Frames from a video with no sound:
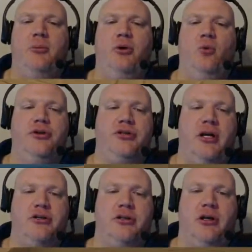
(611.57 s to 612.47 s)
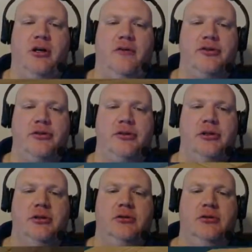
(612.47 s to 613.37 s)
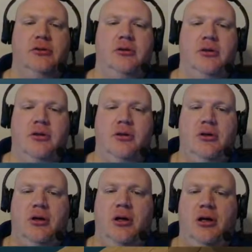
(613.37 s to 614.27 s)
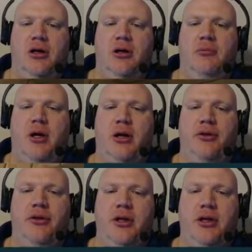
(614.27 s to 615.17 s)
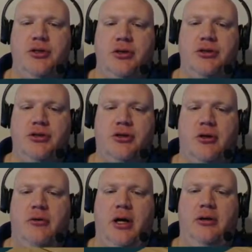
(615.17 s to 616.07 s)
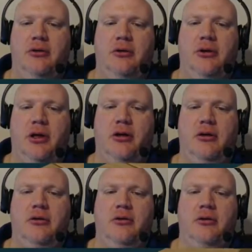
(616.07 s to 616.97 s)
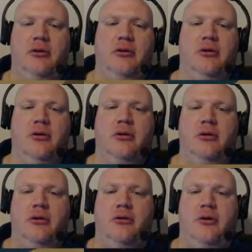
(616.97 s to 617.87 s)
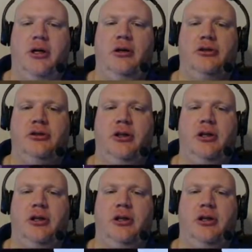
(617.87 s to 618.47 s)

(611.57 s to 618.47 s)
can put wood stairs in there, obviously. And this needs to start right there. Right? I can still get